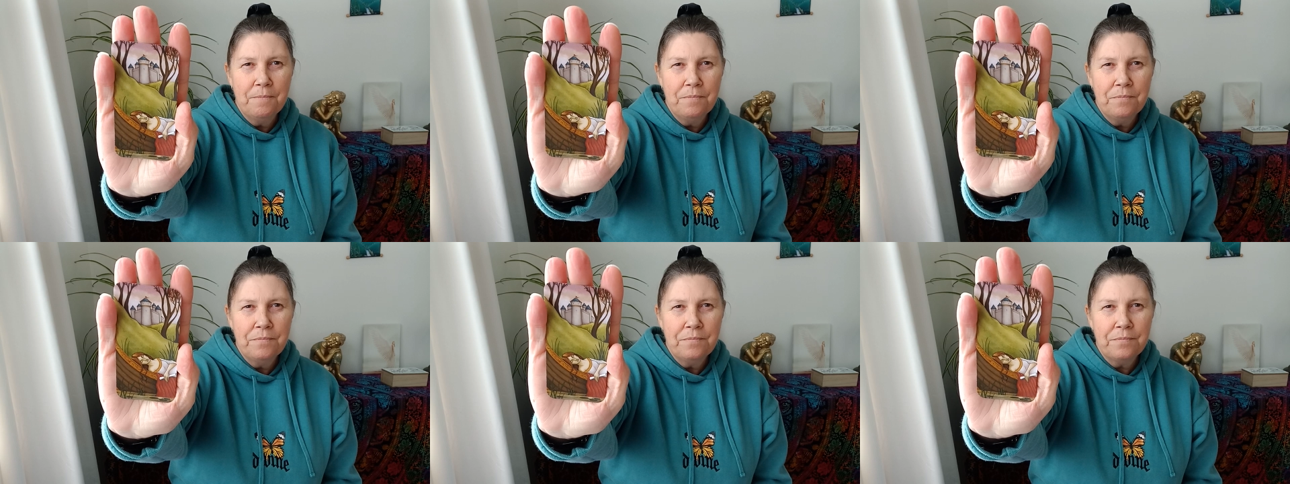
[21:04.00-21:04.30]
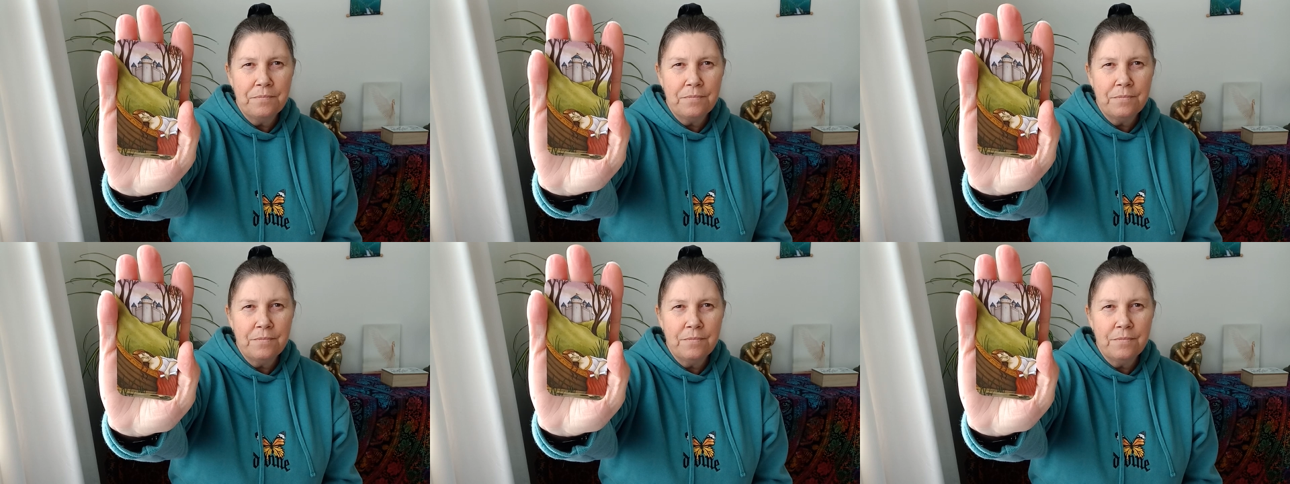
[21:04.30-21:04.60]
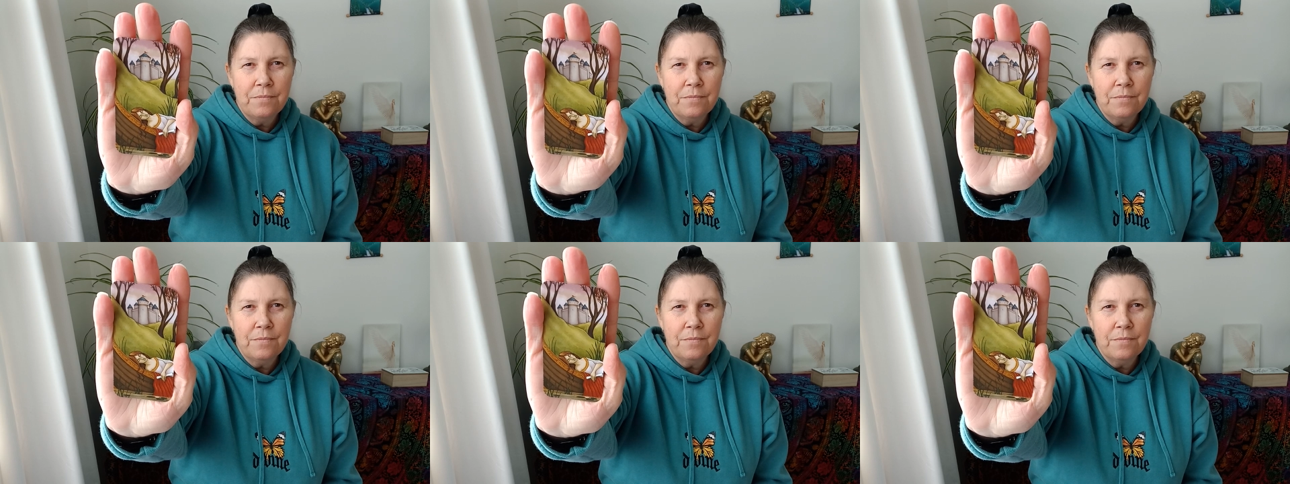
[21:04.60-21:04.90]

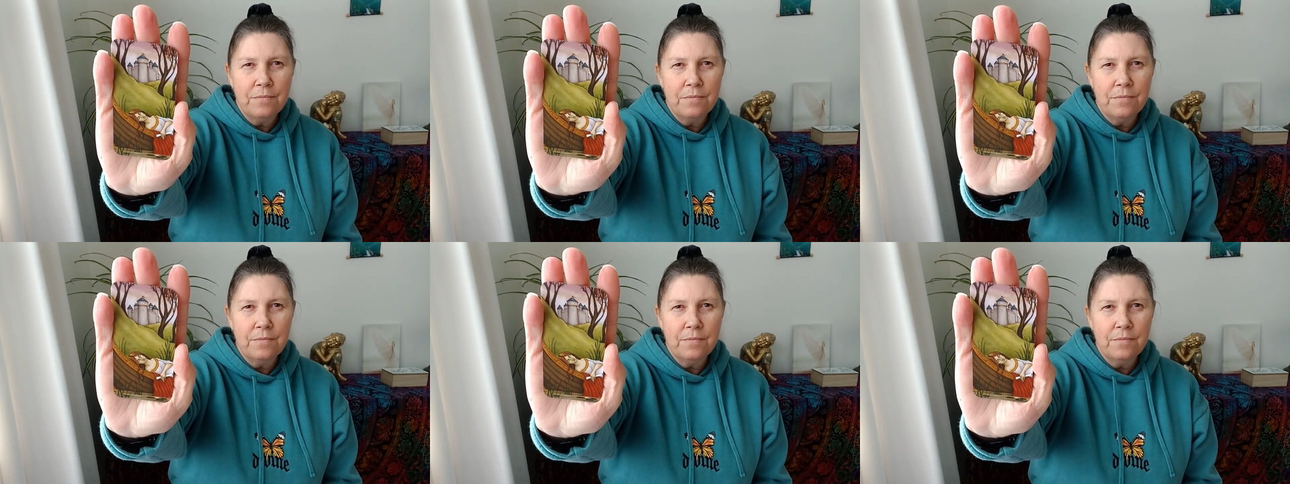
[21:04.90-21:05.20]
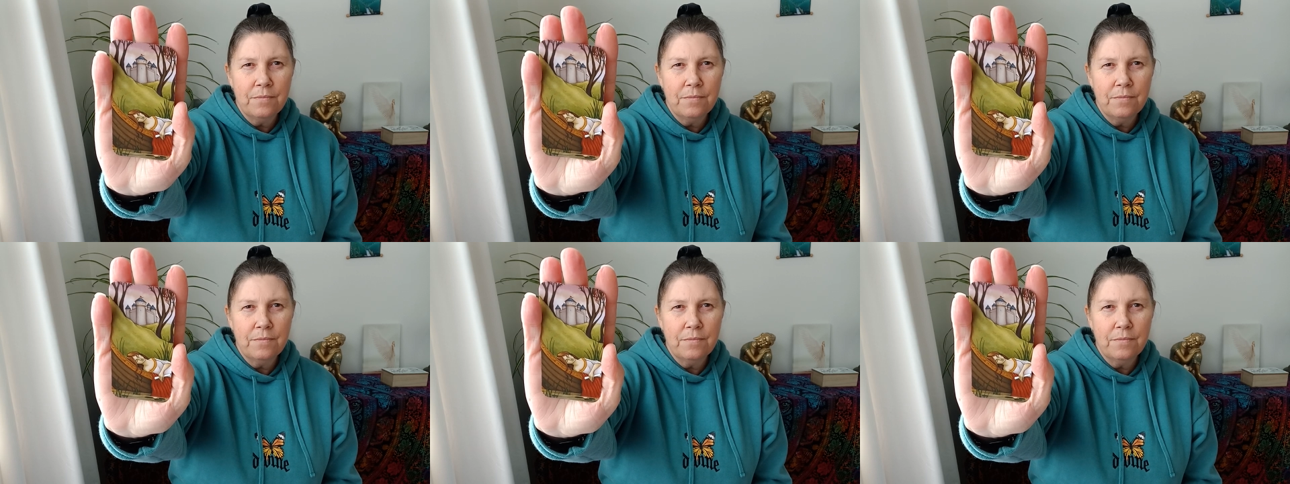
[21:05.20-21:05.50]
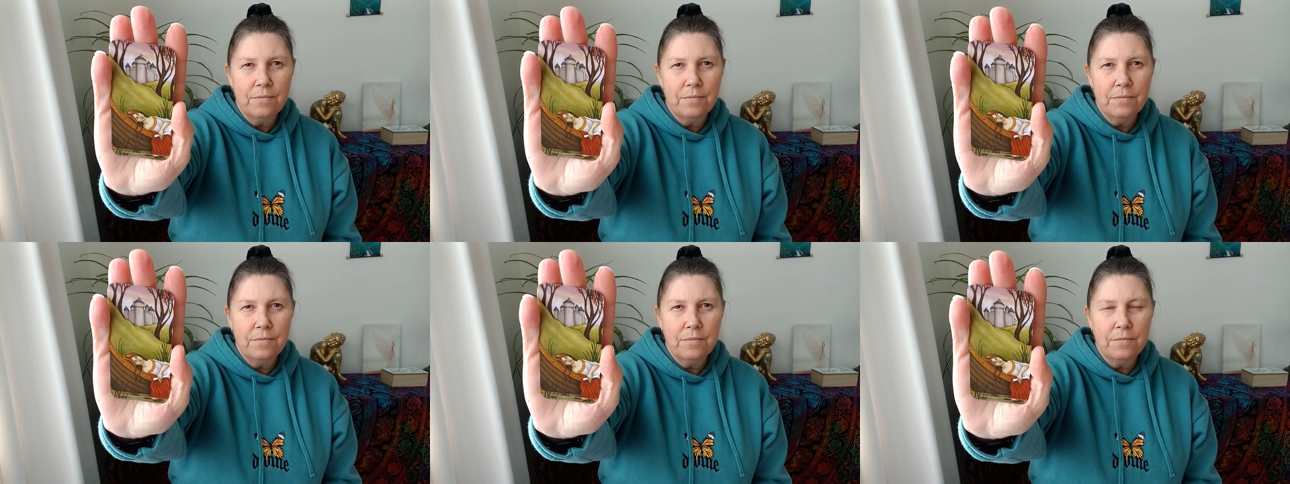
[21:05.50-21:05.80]

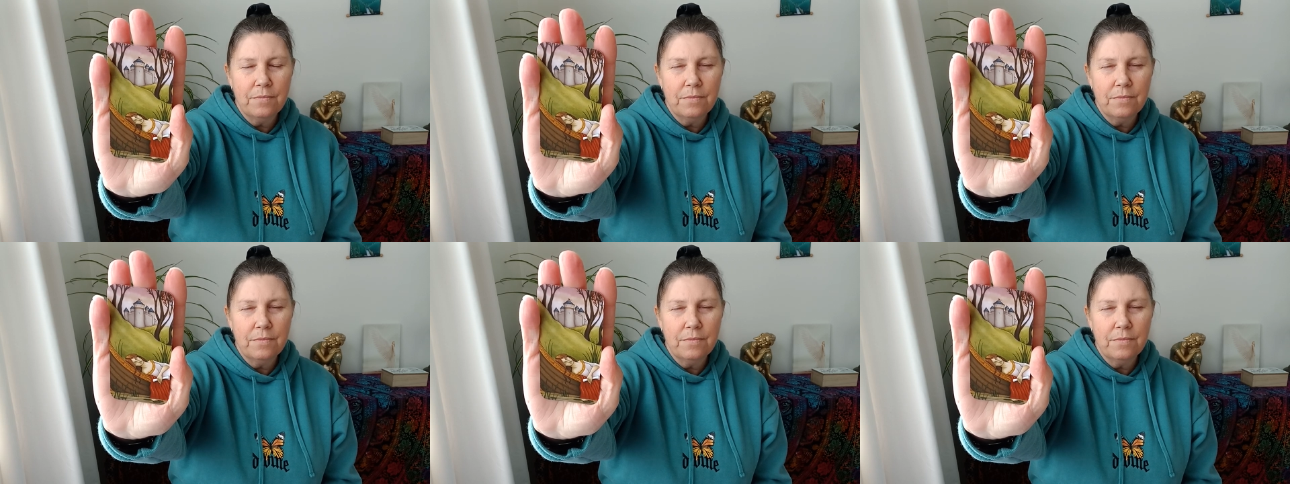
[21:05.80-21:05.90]
Nobody speaks.